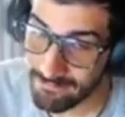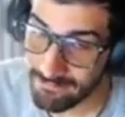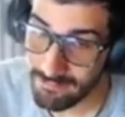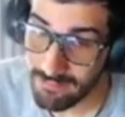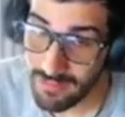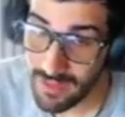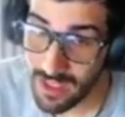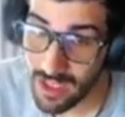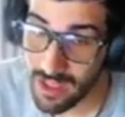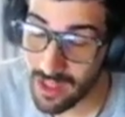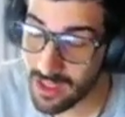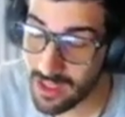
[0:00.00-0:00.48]

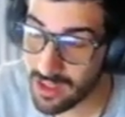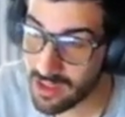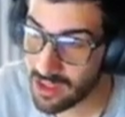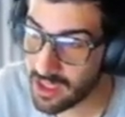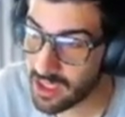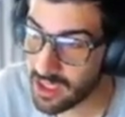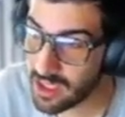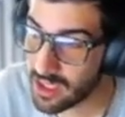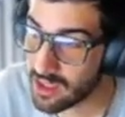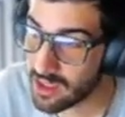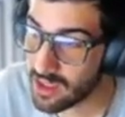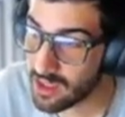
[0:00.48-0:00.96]

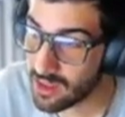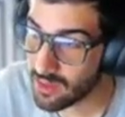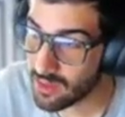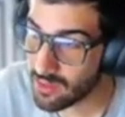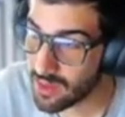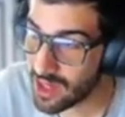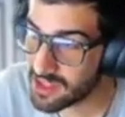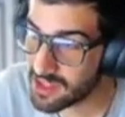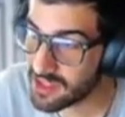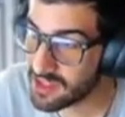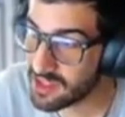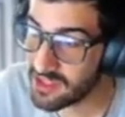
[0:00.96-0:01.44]
Unlucky.
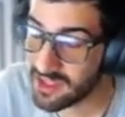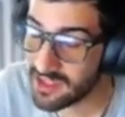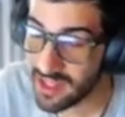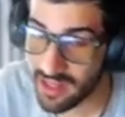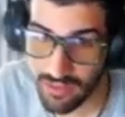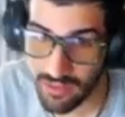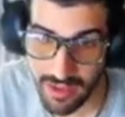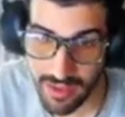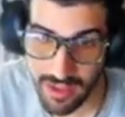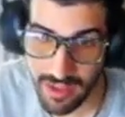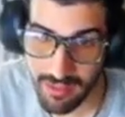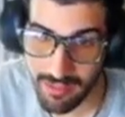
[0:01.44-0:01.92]
Congratulations to
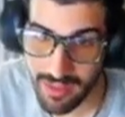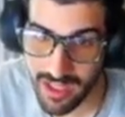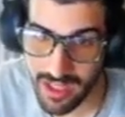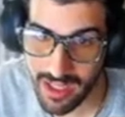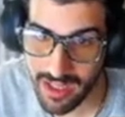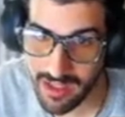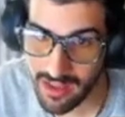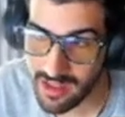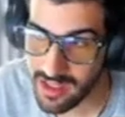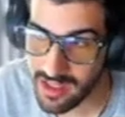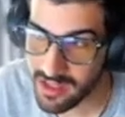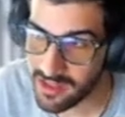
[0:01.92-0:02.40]
everyone that made
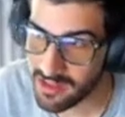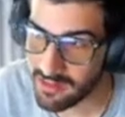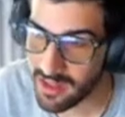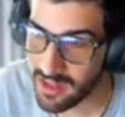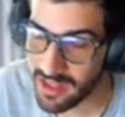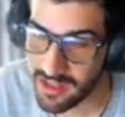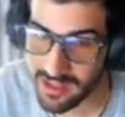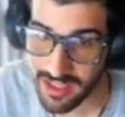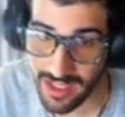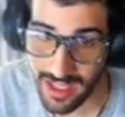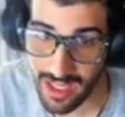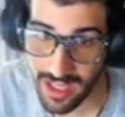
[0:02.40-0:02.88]
it. These
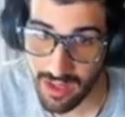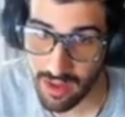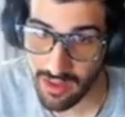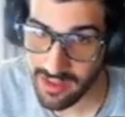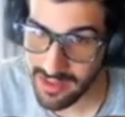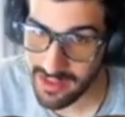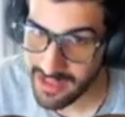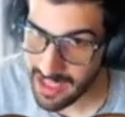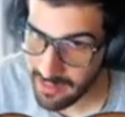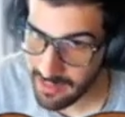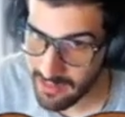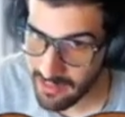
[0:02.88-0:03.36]
events, again, are the
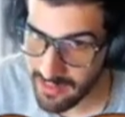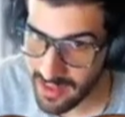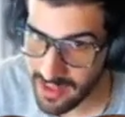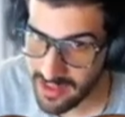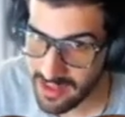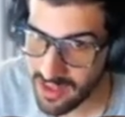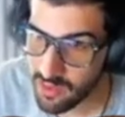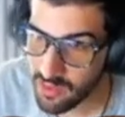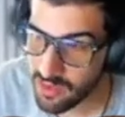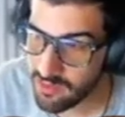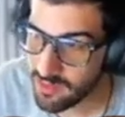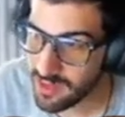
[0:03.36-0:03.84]
same events
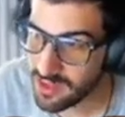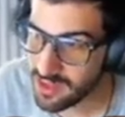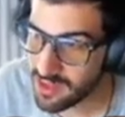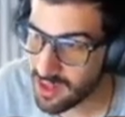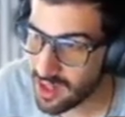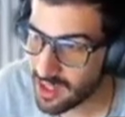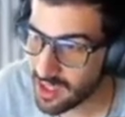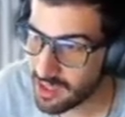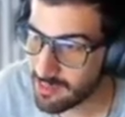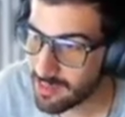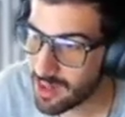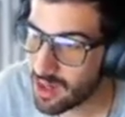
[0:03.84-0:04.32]
that we've been
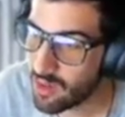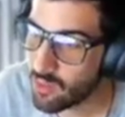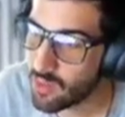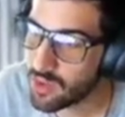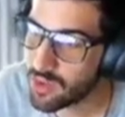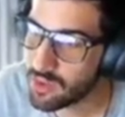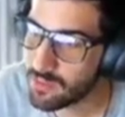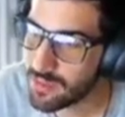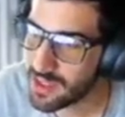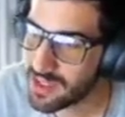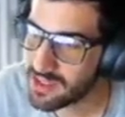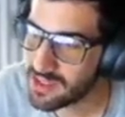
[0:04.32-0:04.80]
talking about, where you
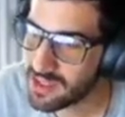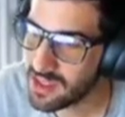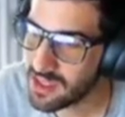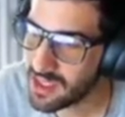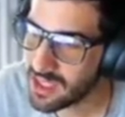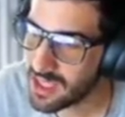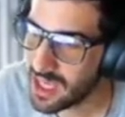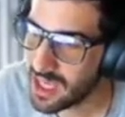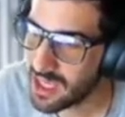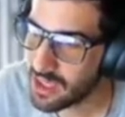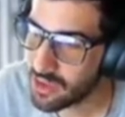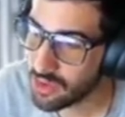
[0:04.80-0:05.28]
basically
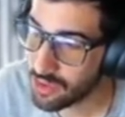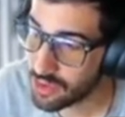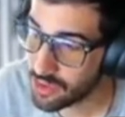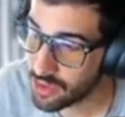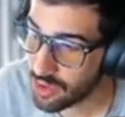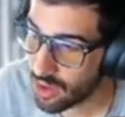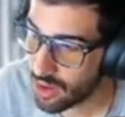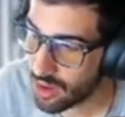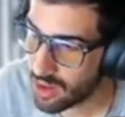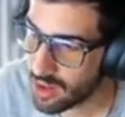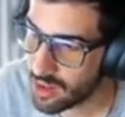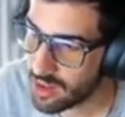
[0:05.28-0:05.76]
get your
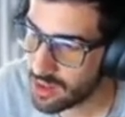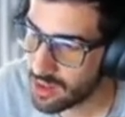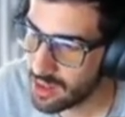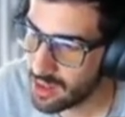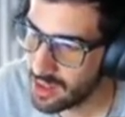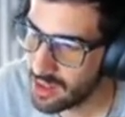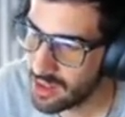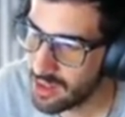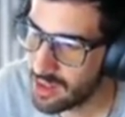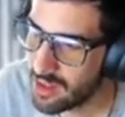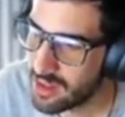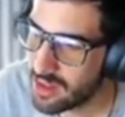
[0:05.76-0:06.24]
Dawn.
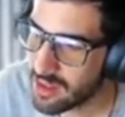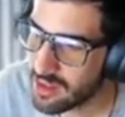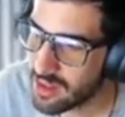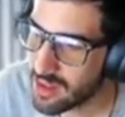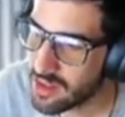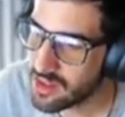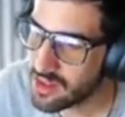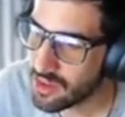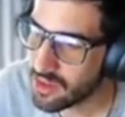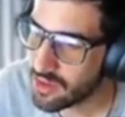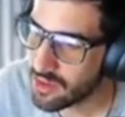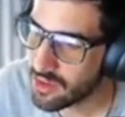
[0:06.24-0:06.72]
These
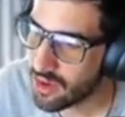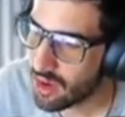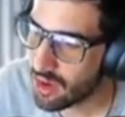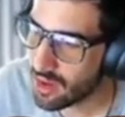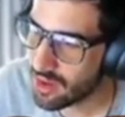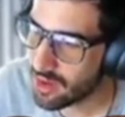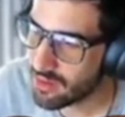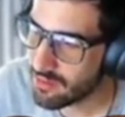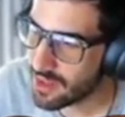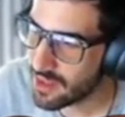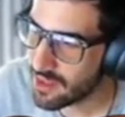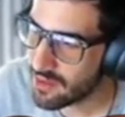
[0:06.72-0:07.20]
are Dawn
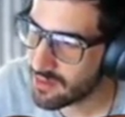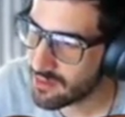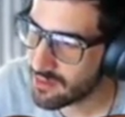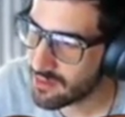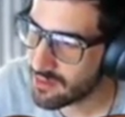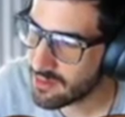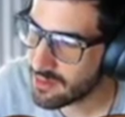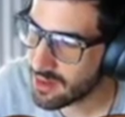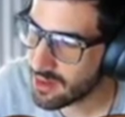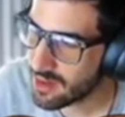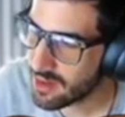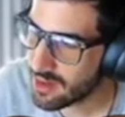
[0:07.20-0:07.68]
events.
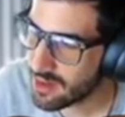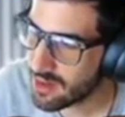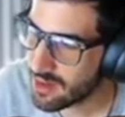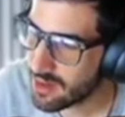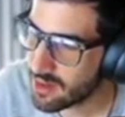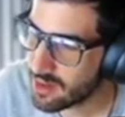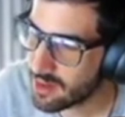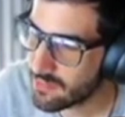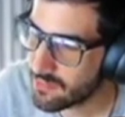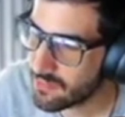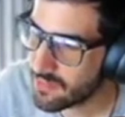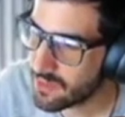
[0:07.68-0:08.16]

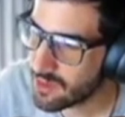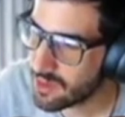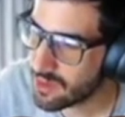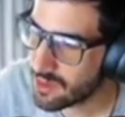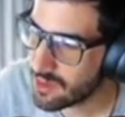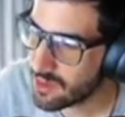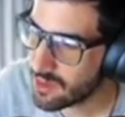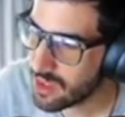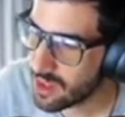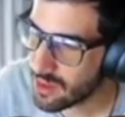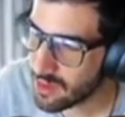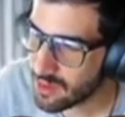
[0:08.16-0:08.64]

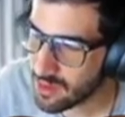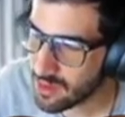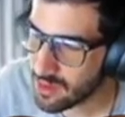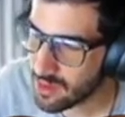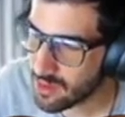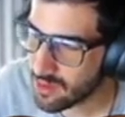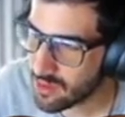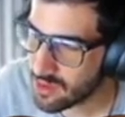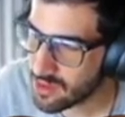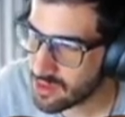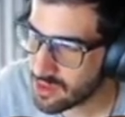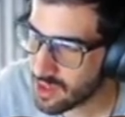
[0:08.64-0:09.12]
You get,
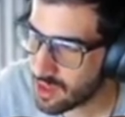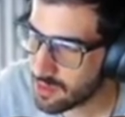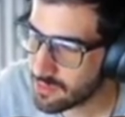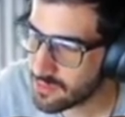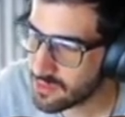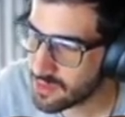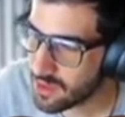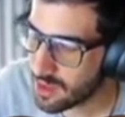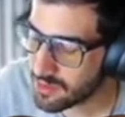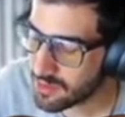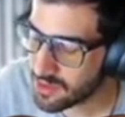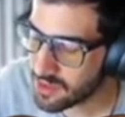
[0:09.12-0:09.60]
there's
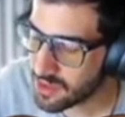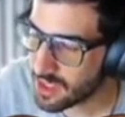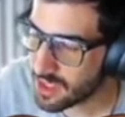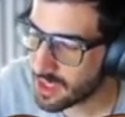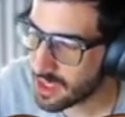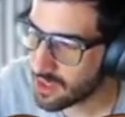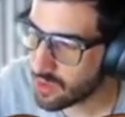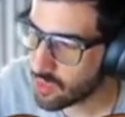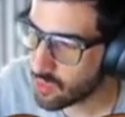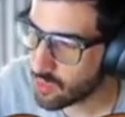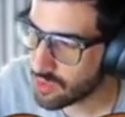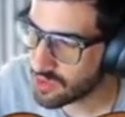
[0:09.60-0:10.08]
opportunity to get
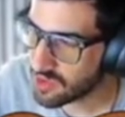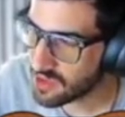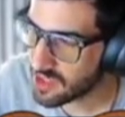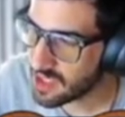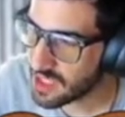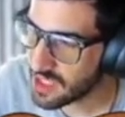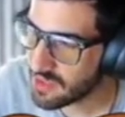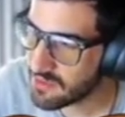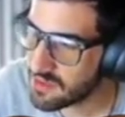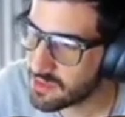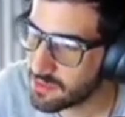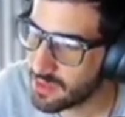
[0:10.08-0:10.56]
cool
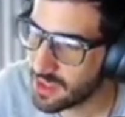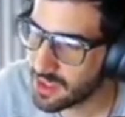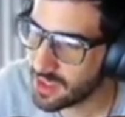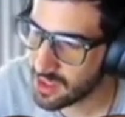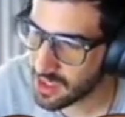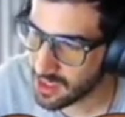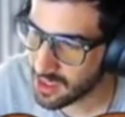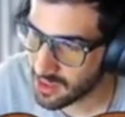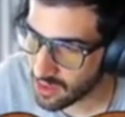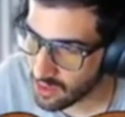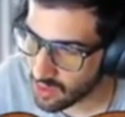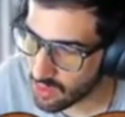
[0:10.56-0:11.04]
sleeves, but you
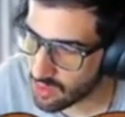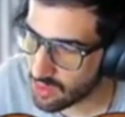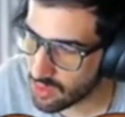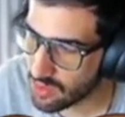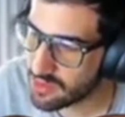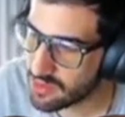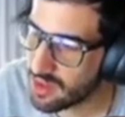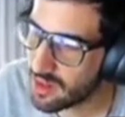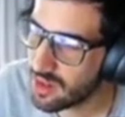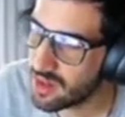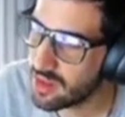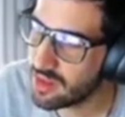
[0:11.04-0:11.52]
get the Gold
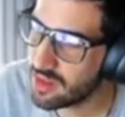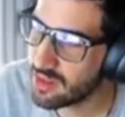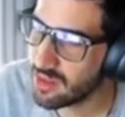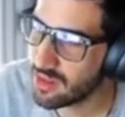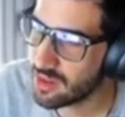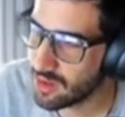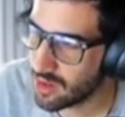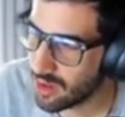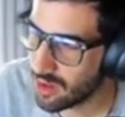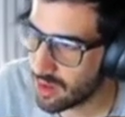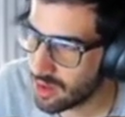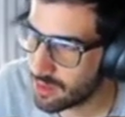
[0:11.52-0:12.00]
Dawn, the
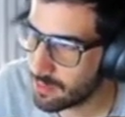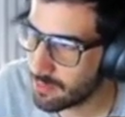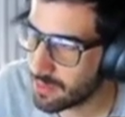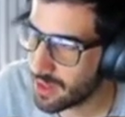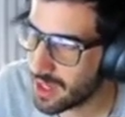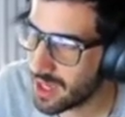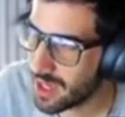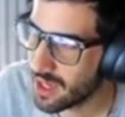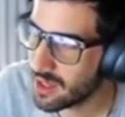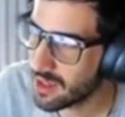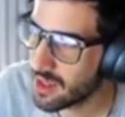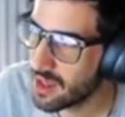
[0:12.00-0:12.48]
Dawn
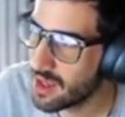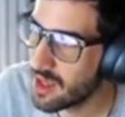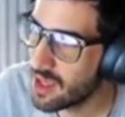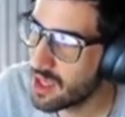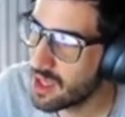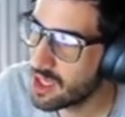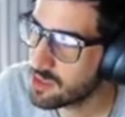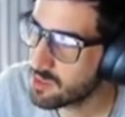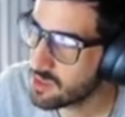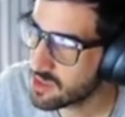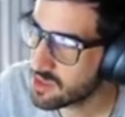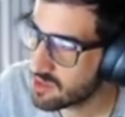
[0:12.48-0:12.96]
pack,
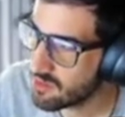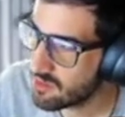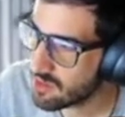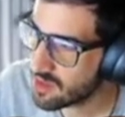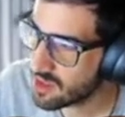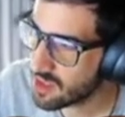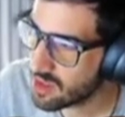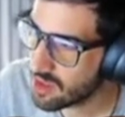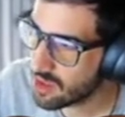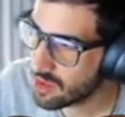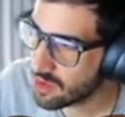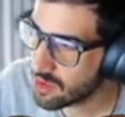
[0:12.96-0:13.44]

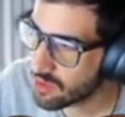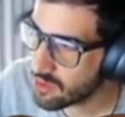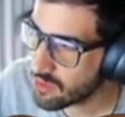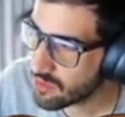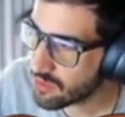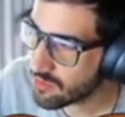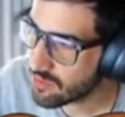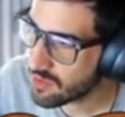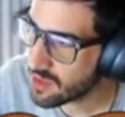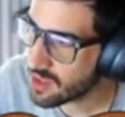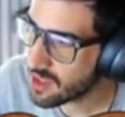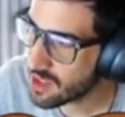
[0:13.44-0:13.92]
specifically the
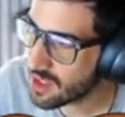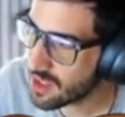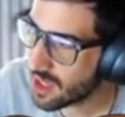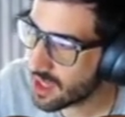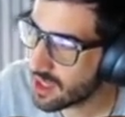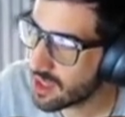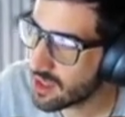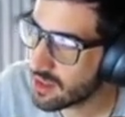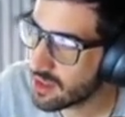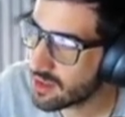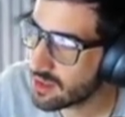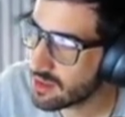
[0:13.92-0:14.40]
Luffy
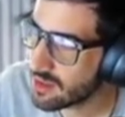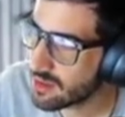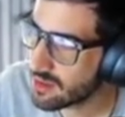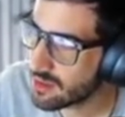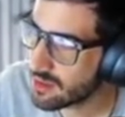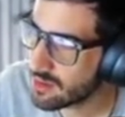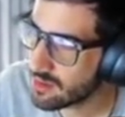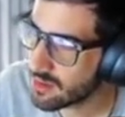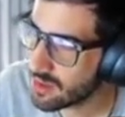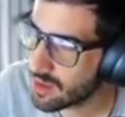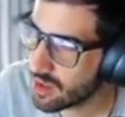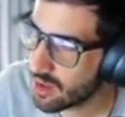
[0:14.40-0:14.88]
and
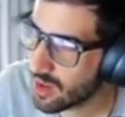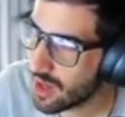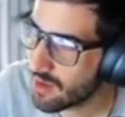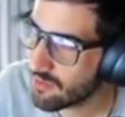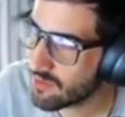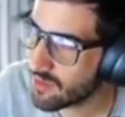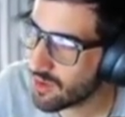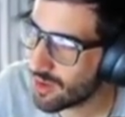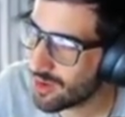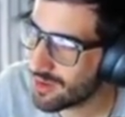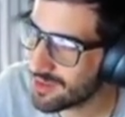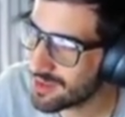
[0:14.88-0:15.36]
you know,
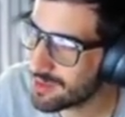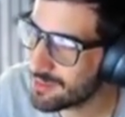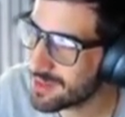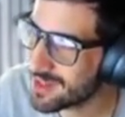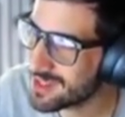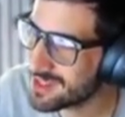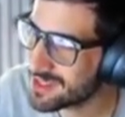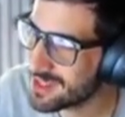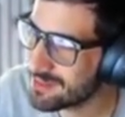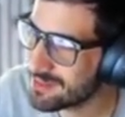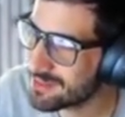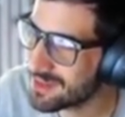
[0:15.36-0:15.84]
all of them
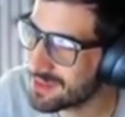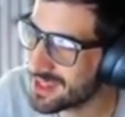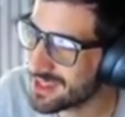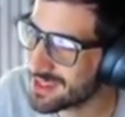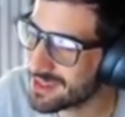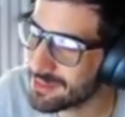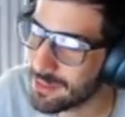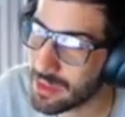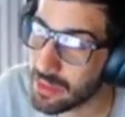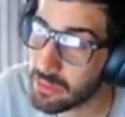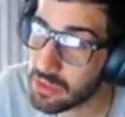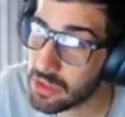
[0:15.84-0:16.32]
except like
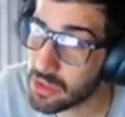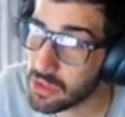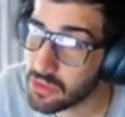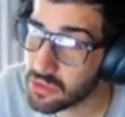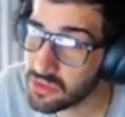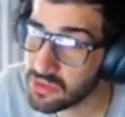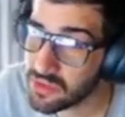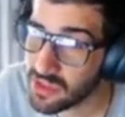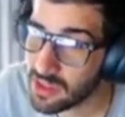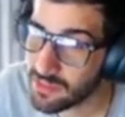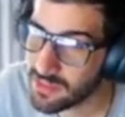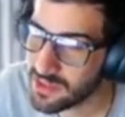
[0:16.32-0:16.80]
maybe the
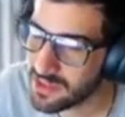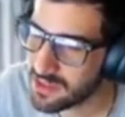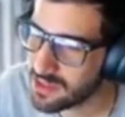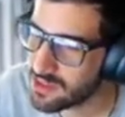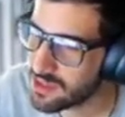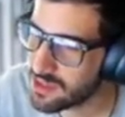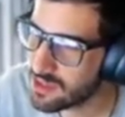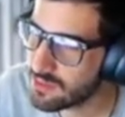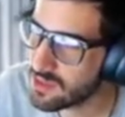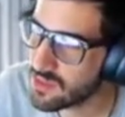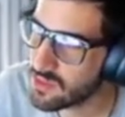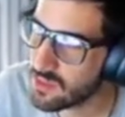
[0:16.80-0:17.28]
Usopp is the
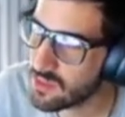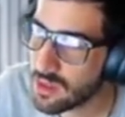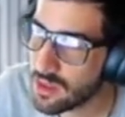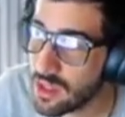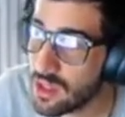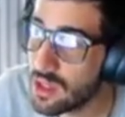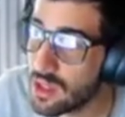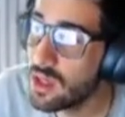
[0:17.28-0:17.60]
cheapest one.